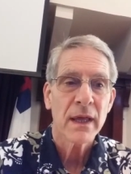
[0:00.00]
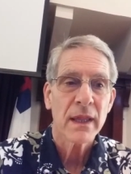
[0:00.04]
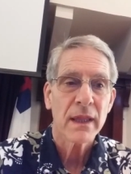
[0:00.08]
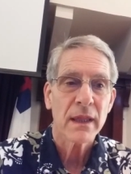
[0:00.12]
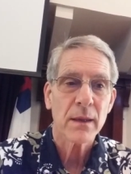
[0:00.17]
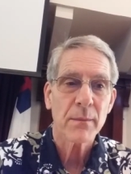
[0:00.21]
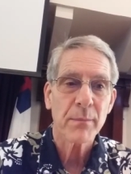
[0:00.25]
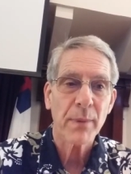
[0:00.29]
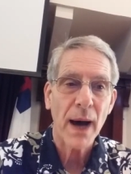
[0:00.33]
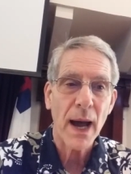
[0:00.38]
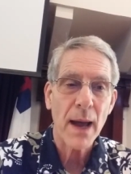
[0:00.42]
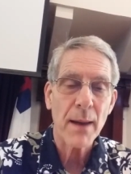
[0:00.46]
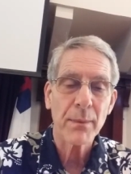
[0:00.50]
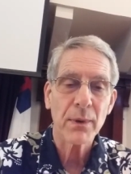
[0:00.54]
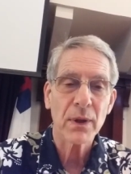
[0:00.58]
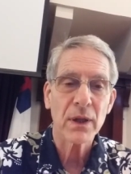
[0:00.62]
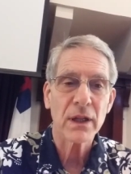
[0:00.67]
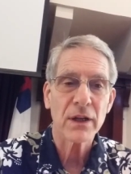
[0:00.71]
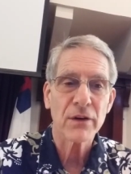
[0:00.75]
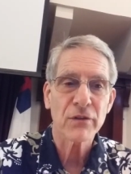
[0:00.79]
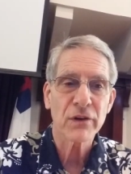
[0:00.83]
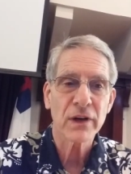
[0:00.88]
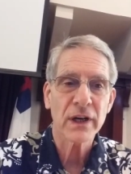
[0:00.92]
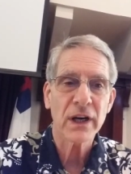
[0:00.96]
the
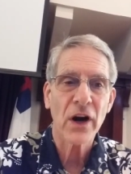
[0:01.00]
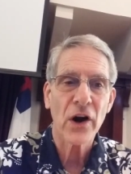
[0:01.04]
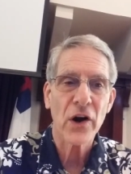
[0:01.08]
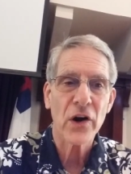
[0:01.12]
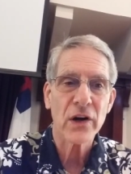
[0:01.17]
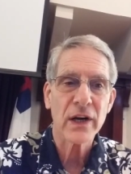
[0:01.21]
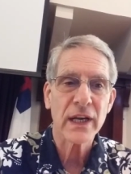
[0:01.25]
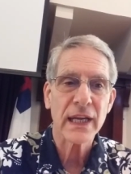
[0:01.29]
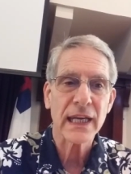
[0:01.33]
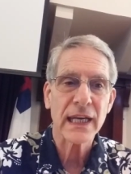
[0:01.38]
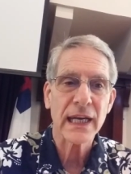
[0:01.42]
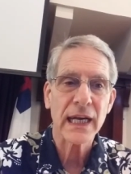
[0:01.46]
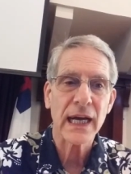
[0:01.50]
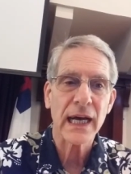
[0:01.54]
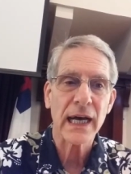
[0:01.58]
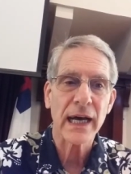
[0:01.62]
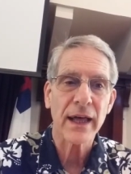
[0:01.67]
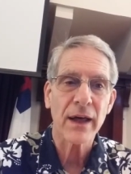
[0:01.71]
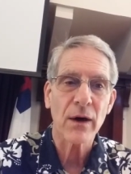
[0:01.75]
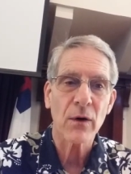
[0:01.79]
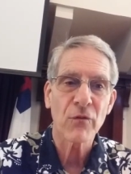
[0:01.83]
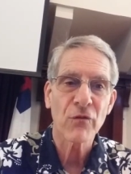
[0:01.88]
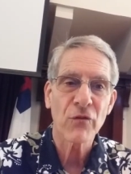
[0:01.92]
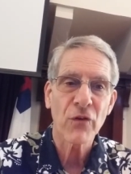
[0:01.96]
Bible regarding
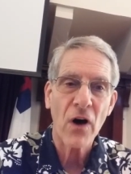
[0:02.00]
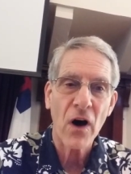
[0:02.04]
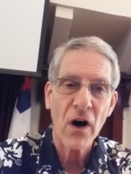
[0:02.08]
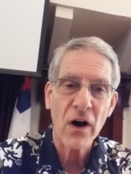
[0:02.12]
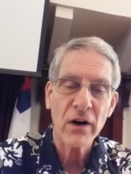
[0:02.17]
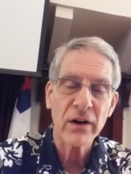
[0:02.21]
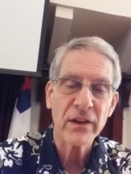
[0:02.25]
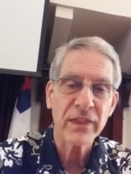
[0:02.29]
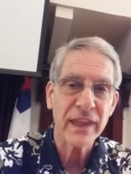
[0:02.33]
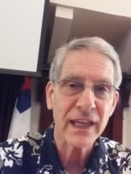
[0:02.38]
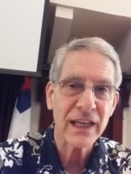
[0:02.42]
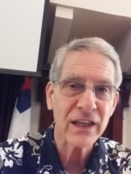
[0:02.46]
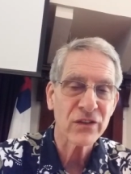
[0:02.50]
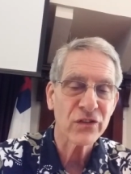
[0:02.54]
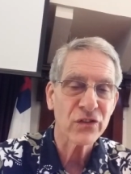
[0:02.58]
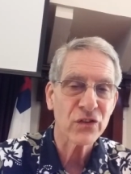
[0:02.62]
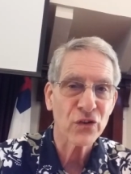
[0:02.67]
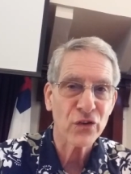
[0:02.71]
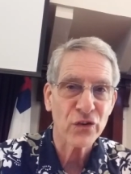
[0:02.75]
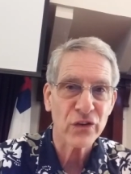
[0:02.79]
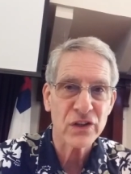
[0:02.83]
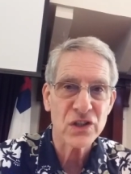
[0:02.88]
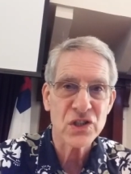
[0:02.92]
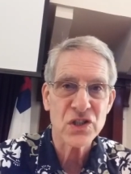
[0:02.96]
uh, wrong things
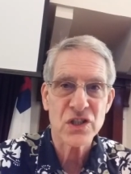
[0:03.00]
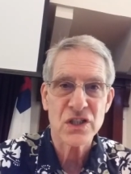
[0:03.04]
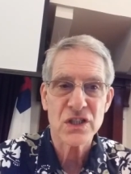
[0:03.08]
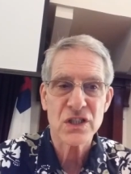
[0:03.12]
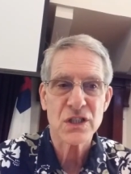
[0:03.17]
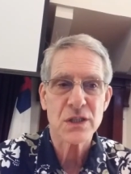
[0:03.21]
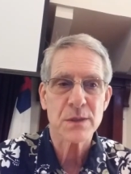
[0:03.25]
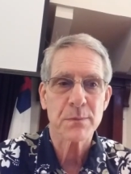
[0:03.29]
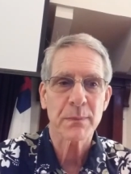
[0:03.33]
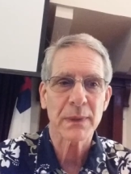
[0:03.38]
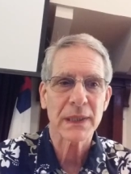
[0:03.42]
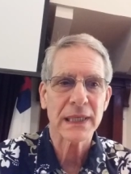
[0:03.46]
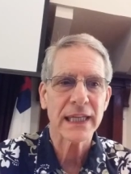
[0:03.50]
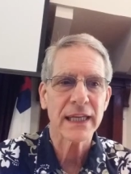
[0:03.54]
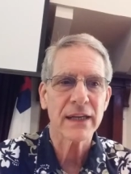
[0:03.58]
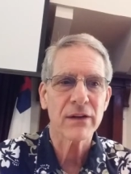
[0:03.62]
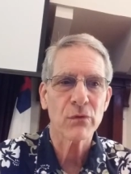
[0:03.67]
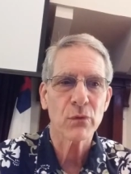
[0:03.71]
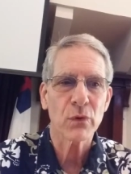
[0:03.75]
Christians believe.